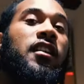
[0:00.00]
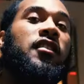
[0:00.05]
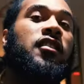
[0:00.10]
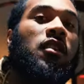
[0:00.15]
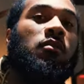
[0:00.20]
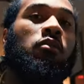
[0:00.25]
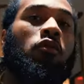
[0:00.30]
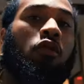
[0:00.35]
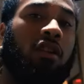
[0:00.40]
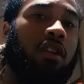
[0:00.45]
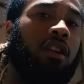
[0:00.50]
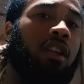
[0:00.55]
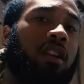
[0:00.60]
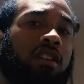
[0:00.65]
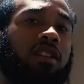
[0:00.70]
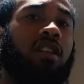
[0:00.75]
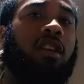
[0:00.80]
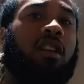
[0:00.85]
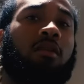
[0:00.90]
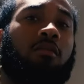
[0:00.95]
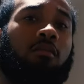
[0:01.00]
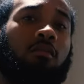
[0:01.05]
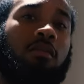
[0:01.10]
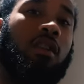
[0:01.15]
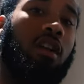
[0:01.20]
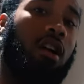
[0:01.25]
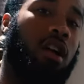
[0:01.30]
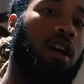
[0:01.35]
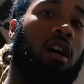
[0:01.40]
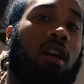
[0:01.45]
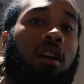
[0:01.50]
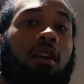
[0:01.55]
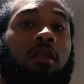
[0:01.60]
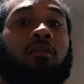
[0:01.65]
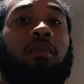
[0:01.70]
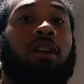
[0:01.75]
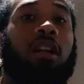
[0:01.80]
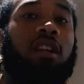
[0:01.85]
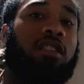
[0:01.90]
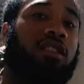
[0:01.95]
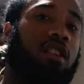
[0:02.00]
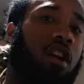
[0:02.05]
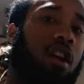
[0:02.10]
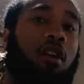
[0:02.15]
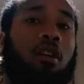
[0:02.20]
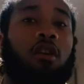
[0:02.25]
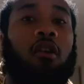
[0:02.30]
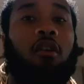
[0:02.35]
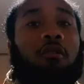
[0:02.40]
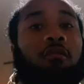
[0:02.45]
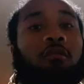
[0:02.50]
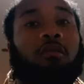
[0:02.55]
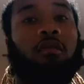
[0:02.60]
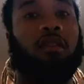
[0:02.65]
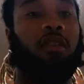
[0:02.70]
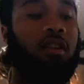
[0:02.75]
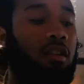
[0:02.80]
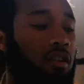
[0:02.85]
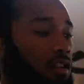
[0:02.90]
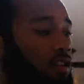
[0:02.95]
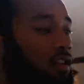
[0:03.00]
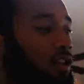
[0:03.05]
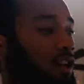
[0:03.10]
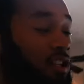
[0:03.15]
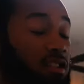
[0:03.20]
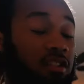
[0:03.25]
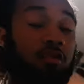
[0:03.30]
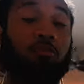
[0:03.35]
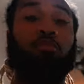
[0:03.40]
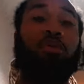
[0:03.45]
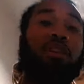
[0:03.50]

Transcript: end up going to the gym, uh, but I just got home, got some